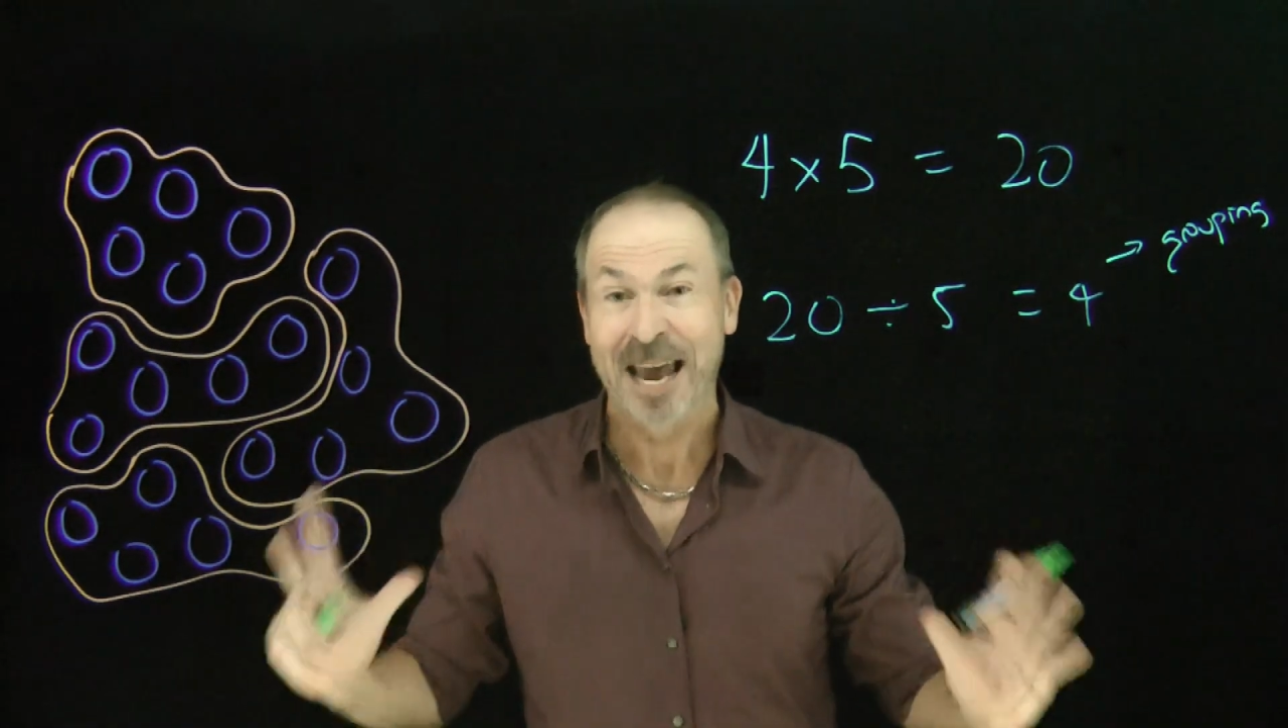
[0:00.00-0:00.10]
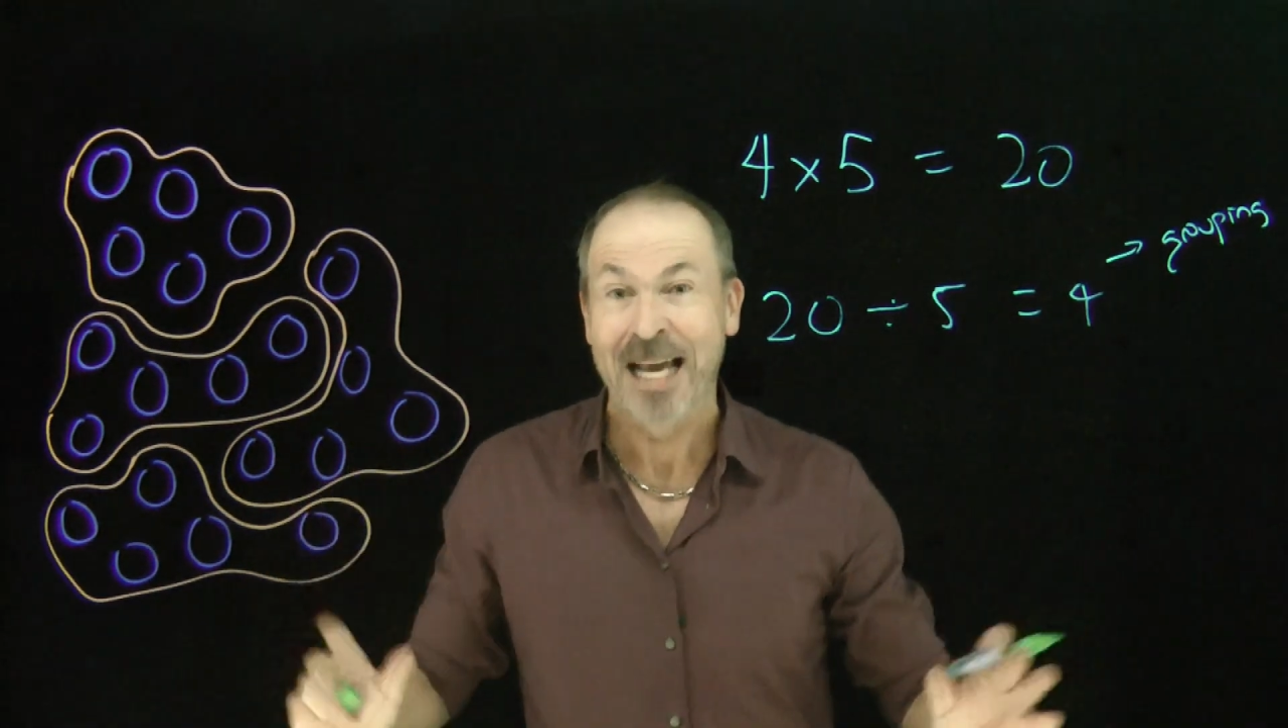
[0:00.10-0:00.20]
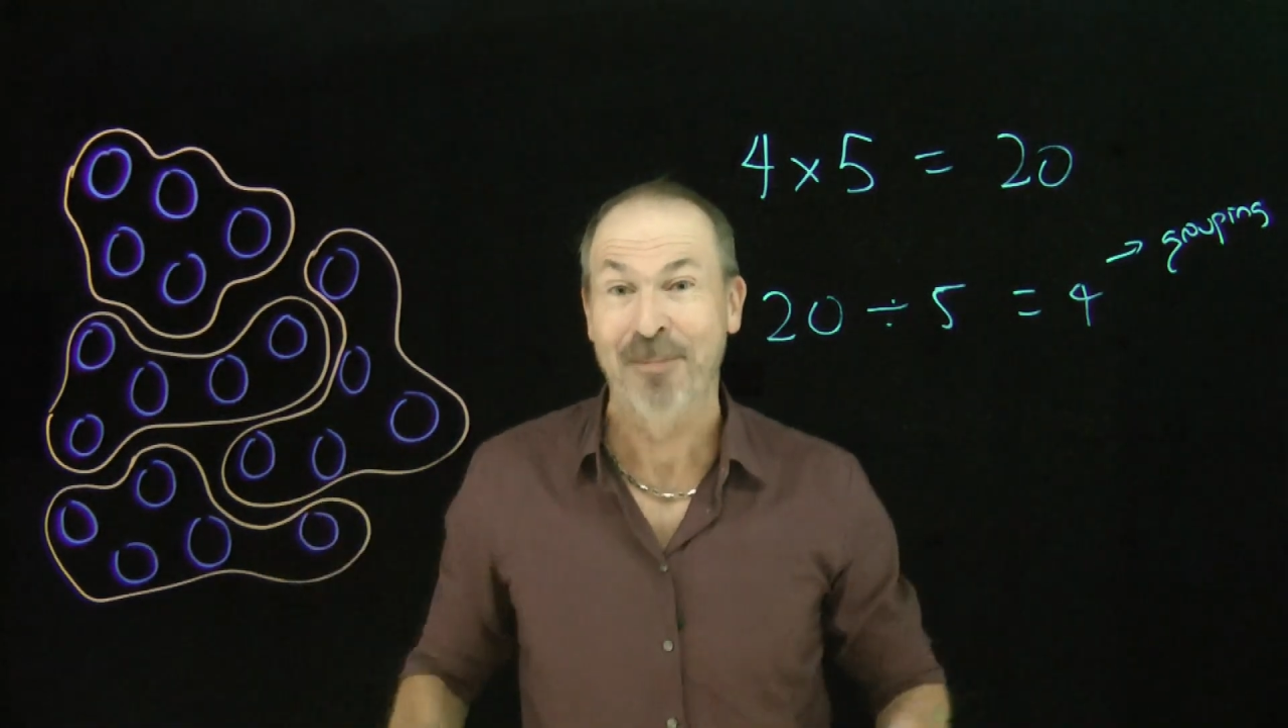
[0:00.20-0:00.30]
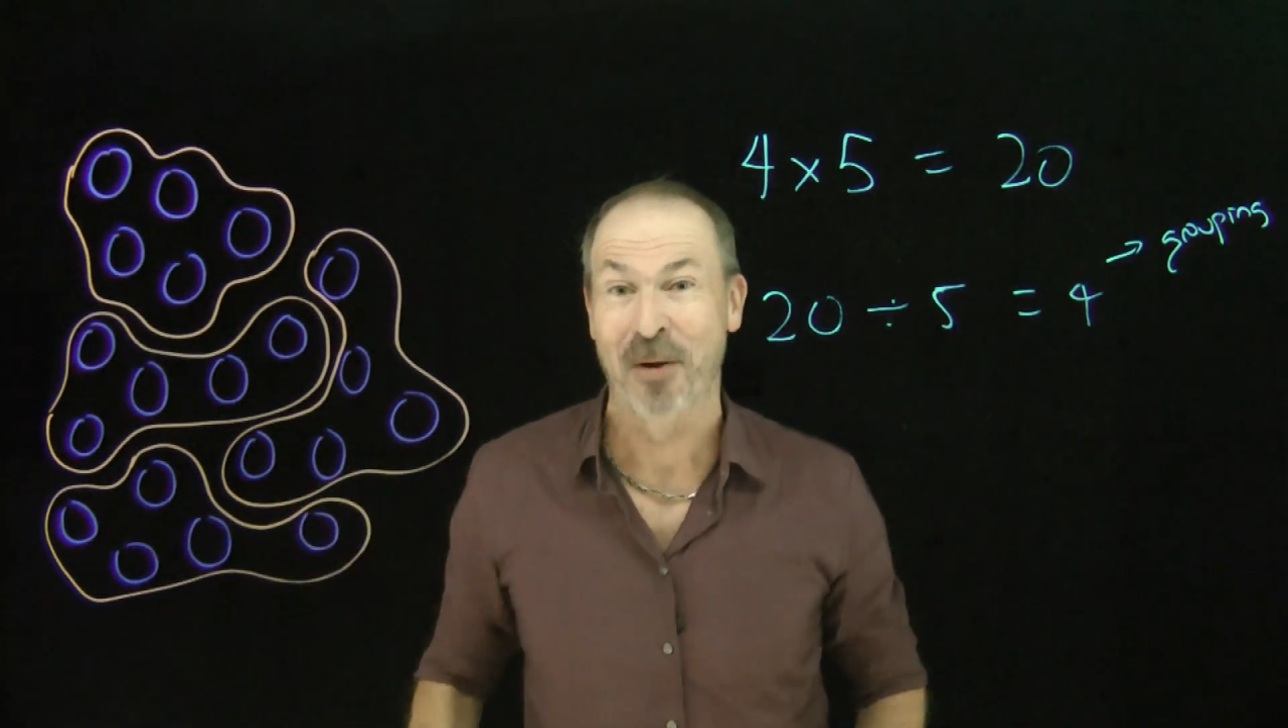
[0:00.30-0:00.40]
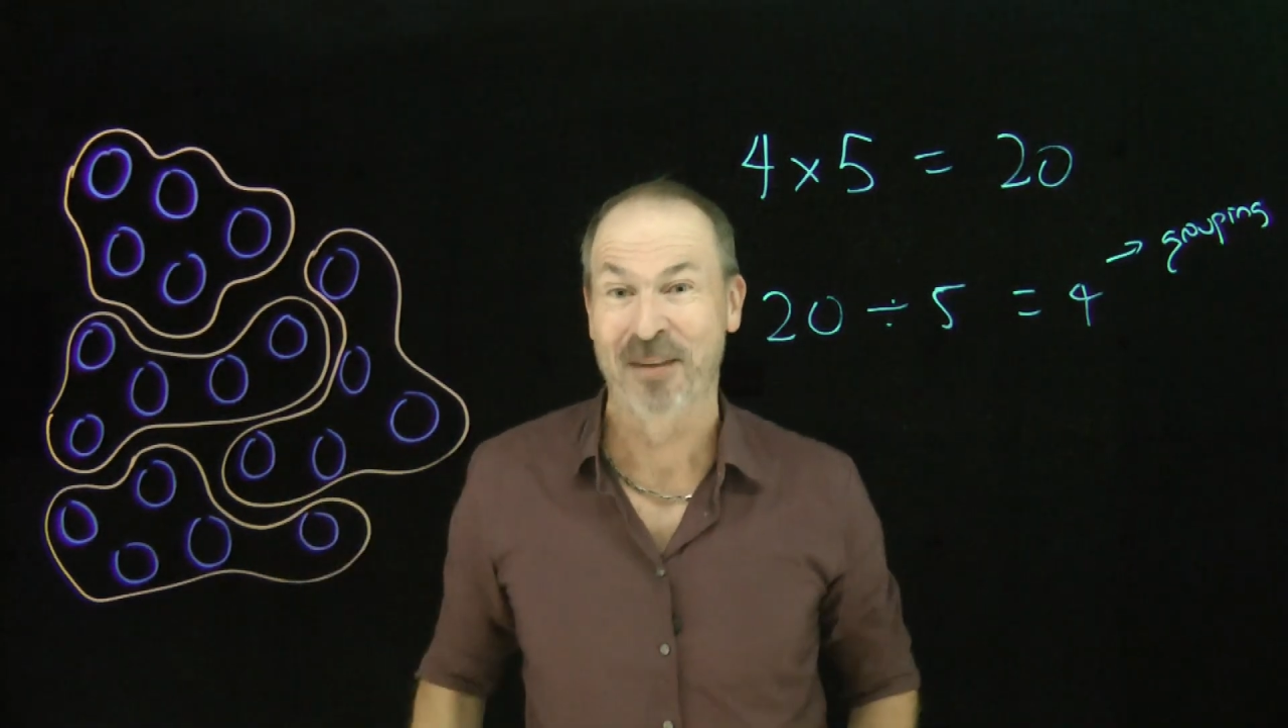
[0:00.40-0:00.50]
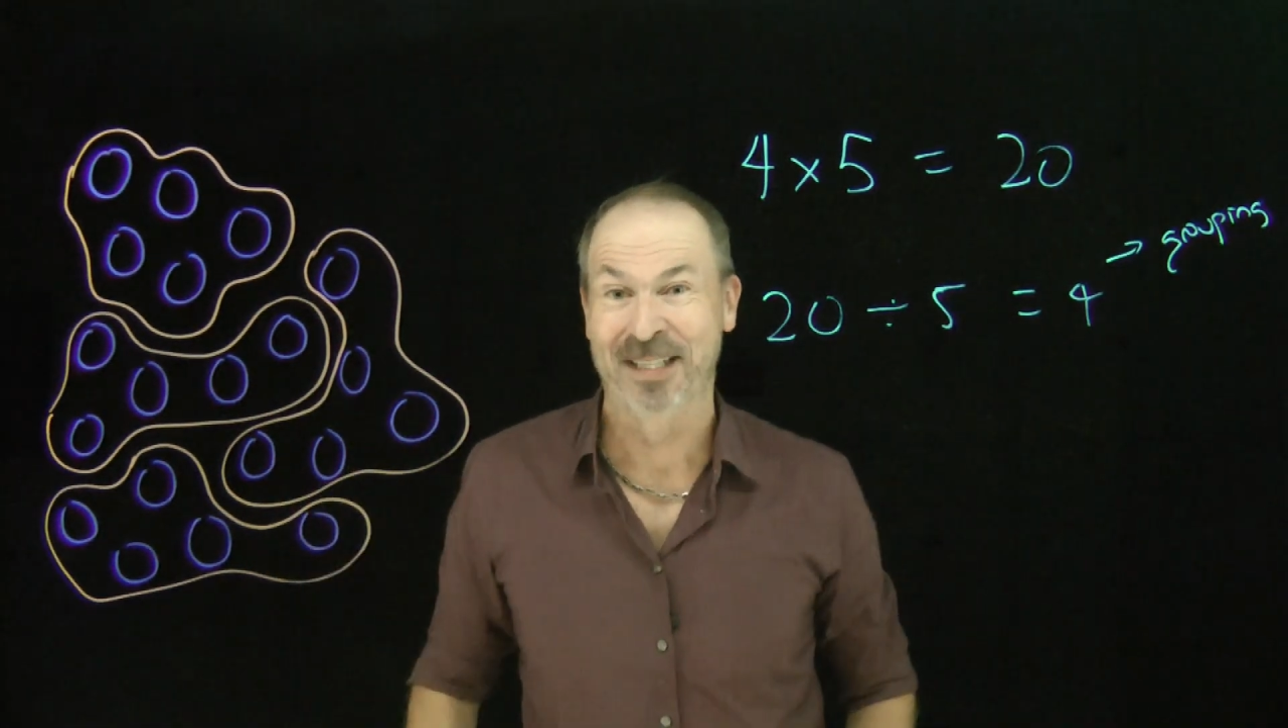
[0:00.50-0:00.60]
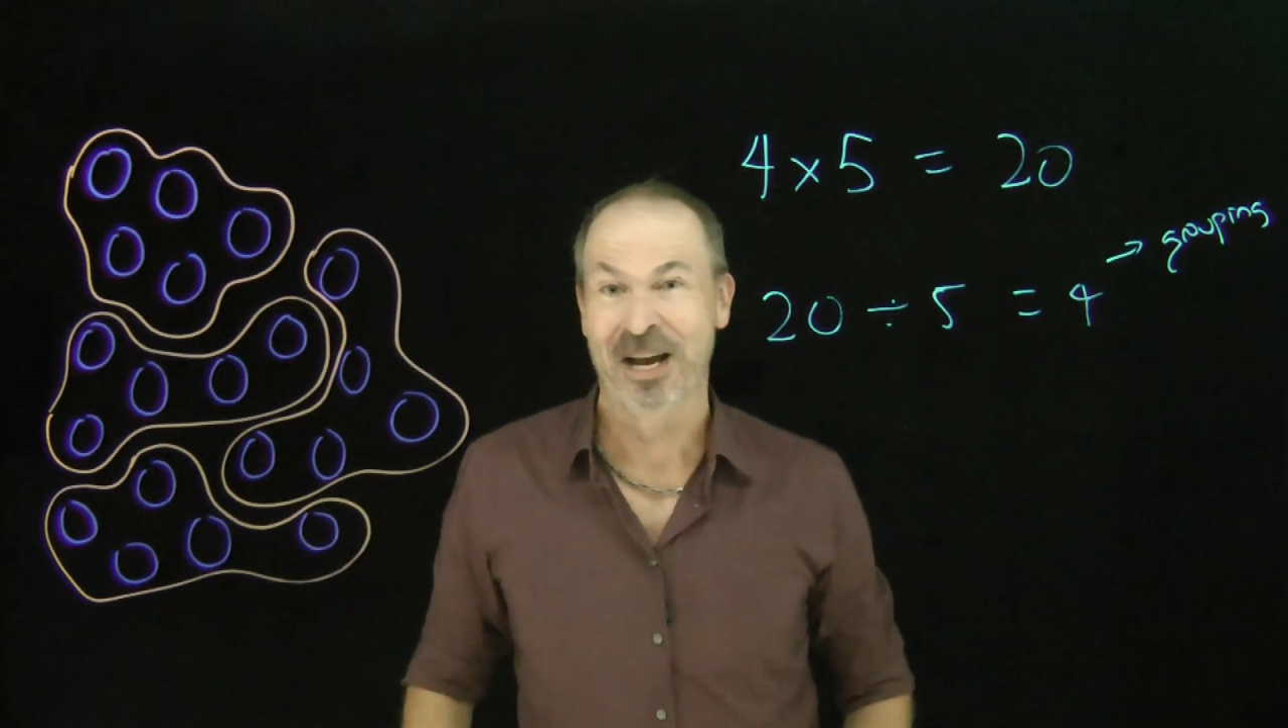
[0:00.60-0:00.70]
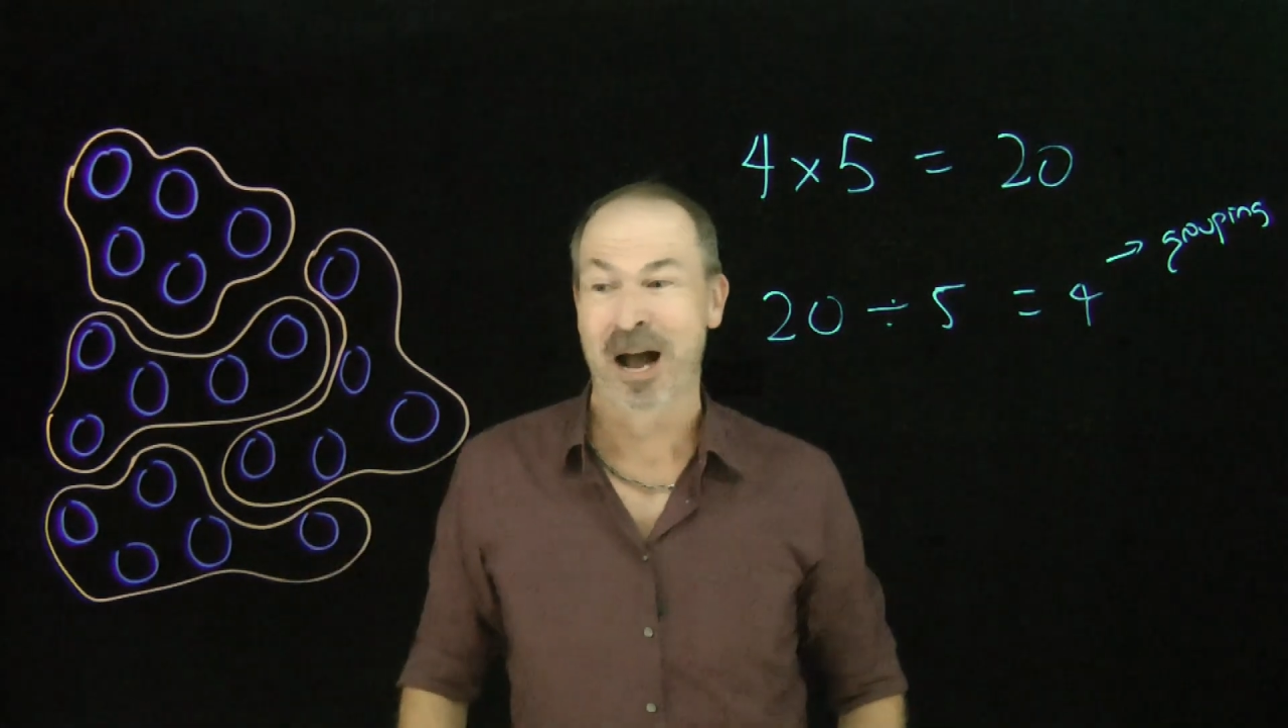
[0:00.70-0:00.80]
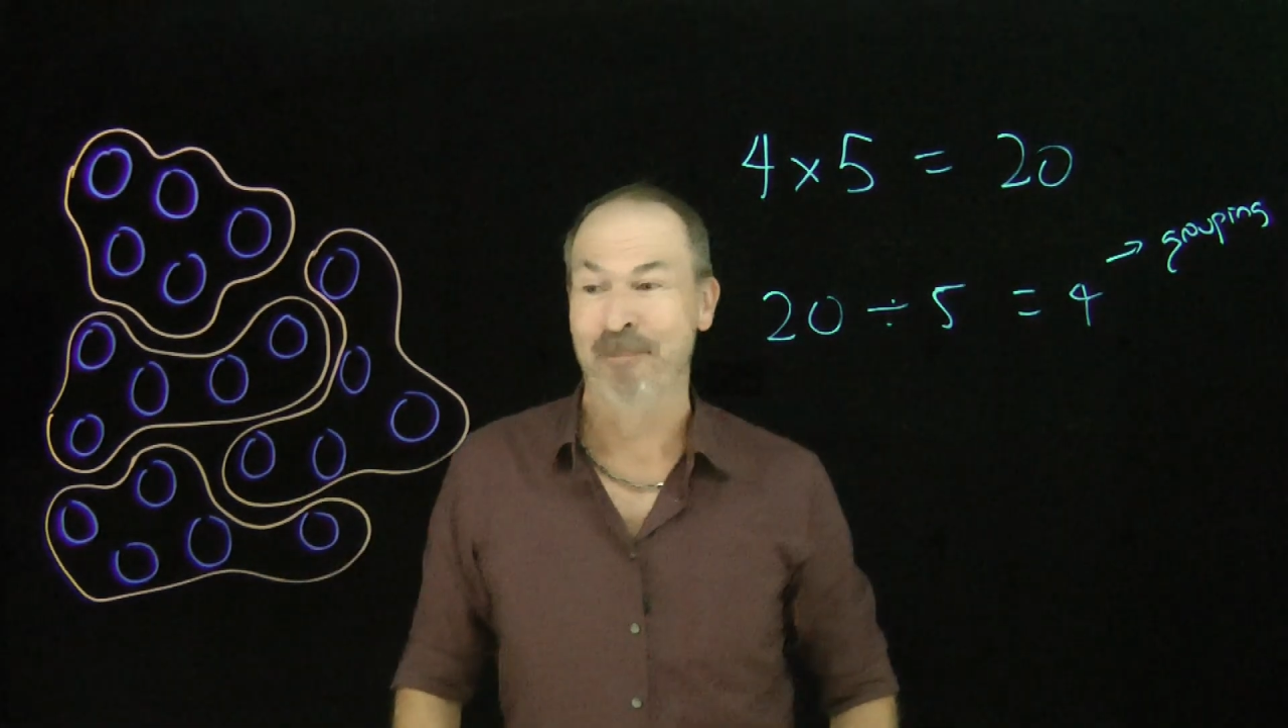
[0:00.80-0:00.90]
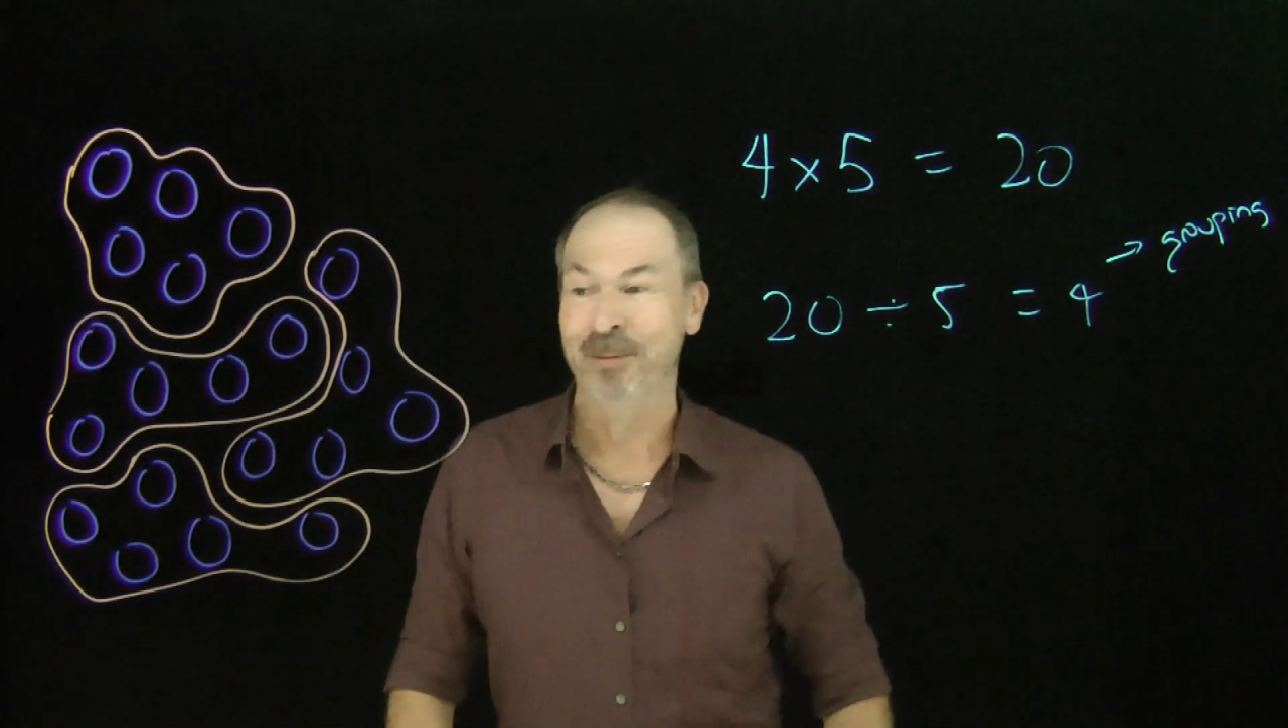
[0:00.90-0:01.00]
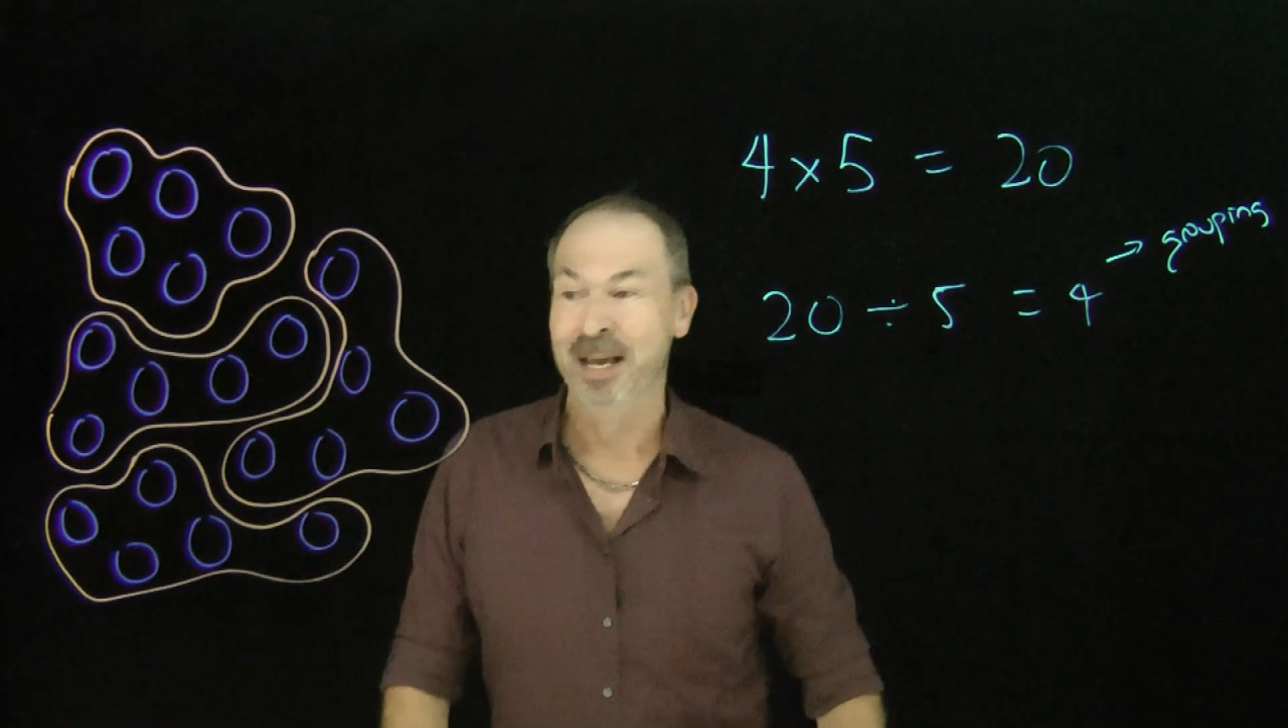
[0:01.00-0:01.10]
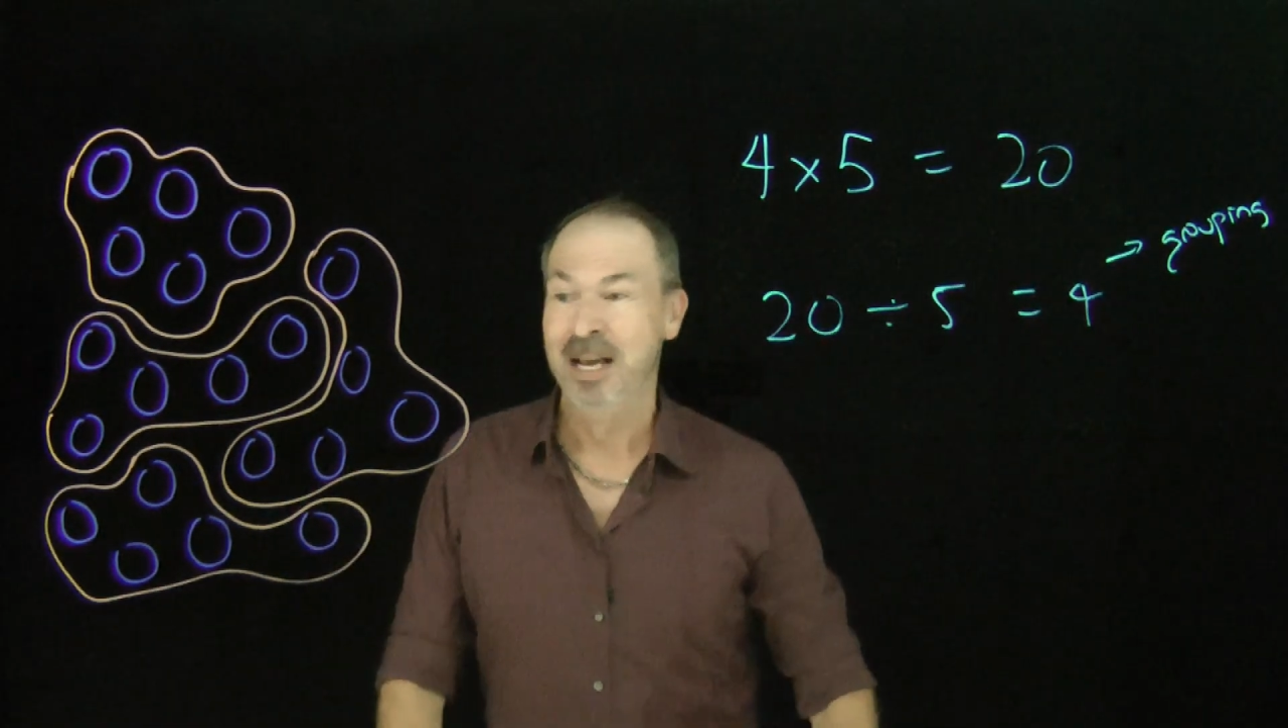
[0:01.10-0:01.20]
Egbert this time.